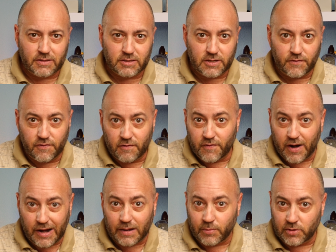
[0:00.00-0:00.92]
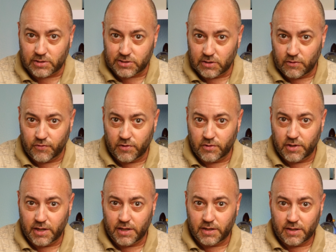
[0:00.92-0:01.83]
different variables. So if you
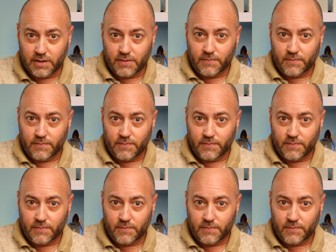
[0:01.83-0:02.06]
need